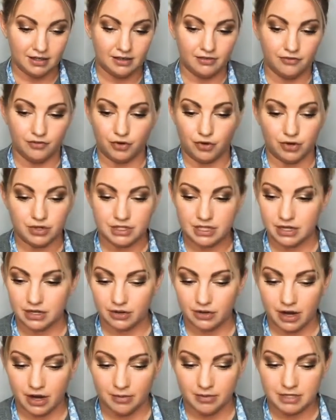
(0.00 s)
Of course, I didn't
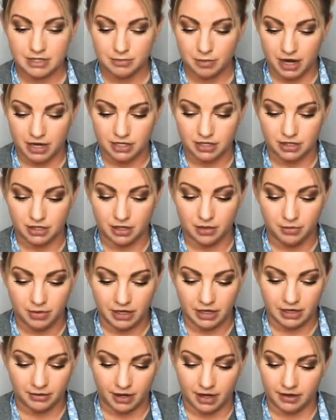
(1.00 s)
grab a spatula, but
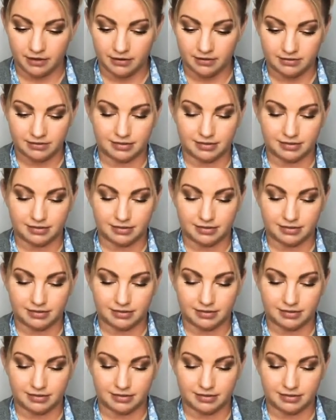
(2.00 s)
anyway,